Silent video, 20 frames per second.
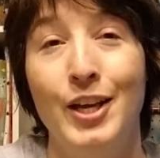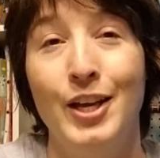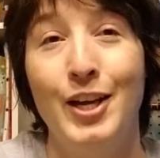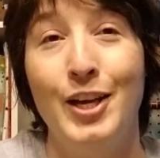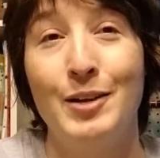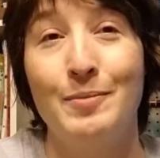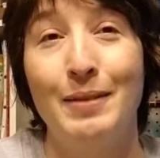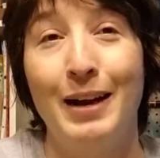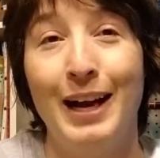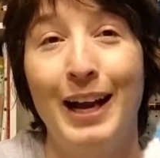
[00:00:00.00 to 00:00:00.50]

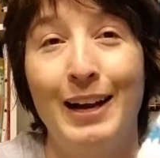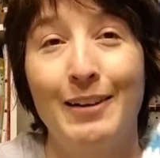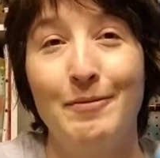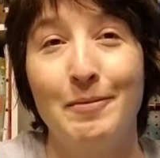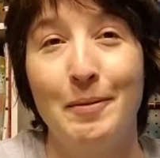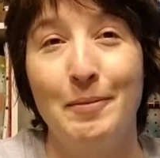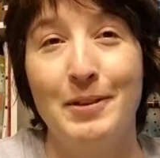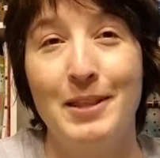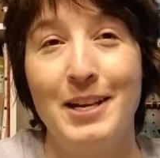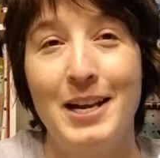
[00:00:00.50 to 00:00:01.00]
in my can't
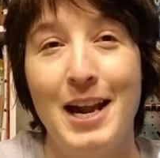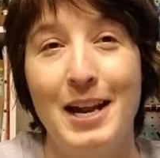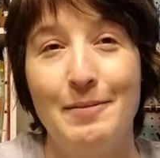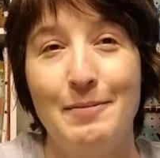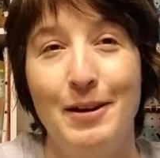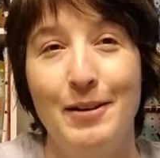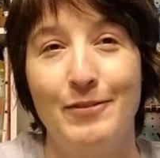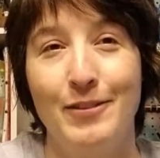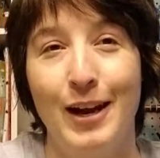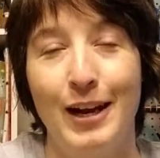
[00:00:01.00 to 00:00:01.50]
remember the name
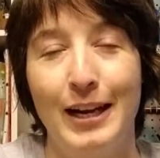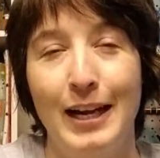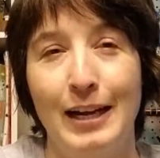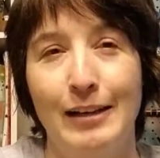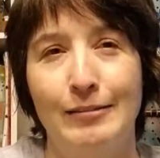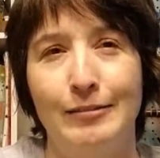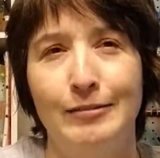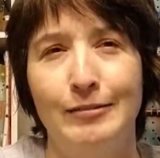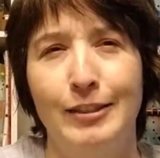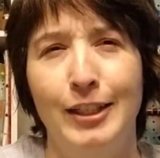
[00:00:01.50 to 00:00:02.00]
of right
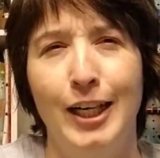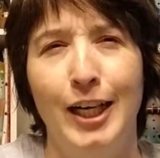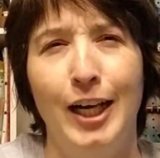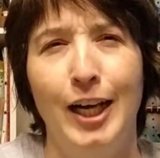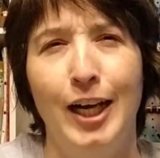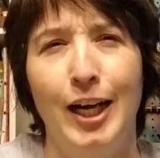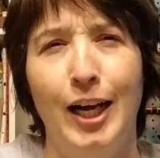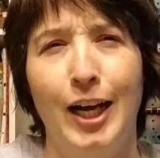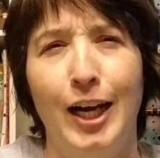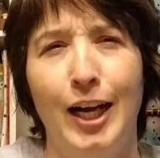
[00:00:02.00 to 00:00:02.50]
now.
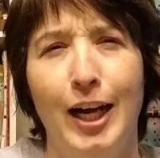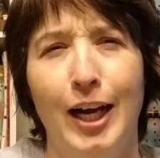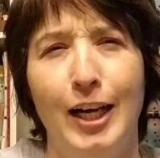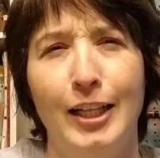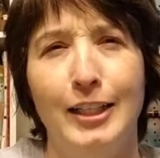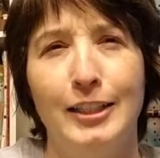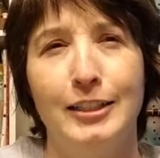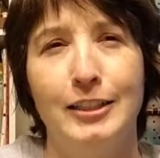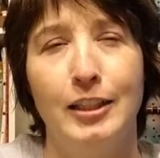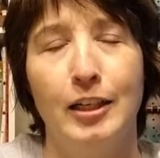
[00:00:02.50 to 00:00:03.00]
Oh,
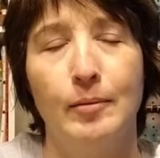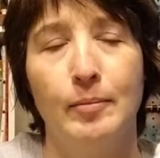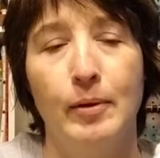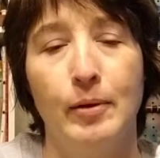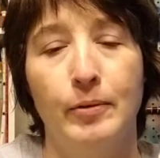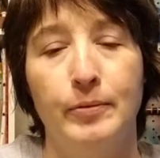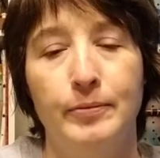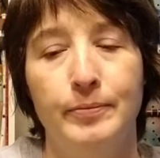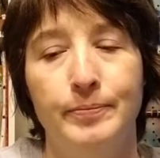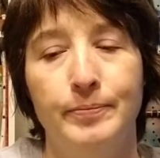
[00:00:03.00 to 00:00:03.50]
that's terrible.